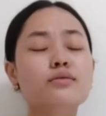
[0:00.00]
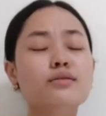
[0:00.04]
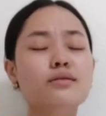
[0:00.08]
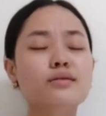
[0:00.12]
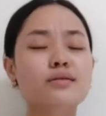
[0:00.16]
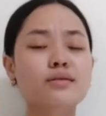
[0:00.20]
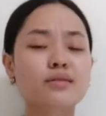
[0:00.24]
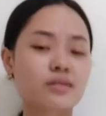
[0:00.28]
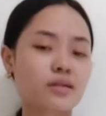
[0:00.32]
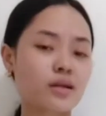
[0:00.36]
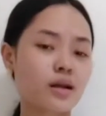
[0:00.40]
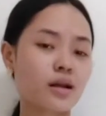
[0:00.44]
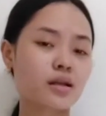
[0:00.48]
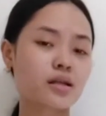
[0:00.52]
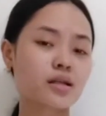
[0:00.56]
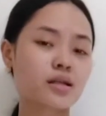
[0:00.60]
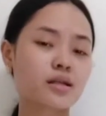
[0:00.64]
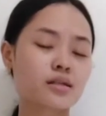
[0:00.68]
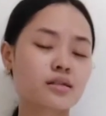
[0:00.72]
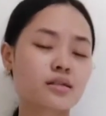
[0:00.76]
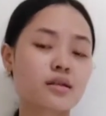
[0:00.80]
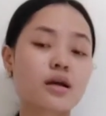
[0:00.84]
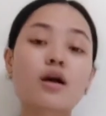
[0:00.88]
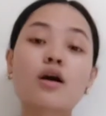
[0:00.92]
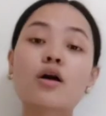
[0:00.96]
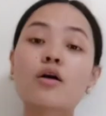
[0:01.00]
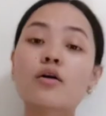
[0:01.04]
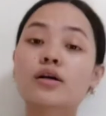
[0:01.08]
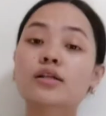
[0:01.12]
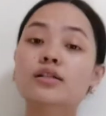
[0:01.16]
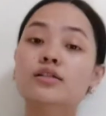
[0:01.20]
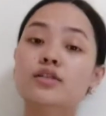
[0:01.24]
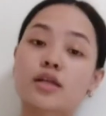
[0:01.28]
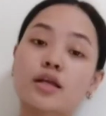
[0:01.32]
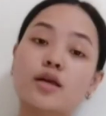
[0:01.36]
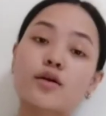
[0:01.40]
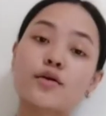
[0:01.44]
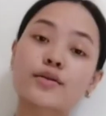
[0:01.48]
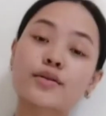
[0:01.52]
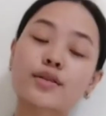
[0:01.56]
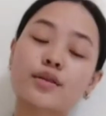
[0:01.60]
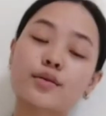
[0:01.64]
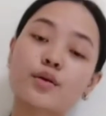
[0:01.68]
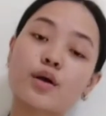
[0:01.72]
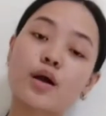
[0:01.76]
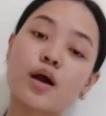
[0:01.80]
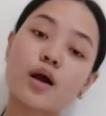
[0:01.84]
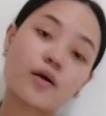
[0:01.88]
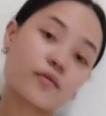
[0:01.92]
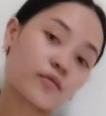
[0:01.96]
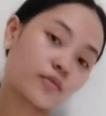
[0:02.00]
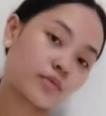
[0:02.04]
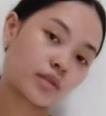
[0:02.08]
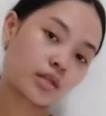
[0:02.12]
states would soon halt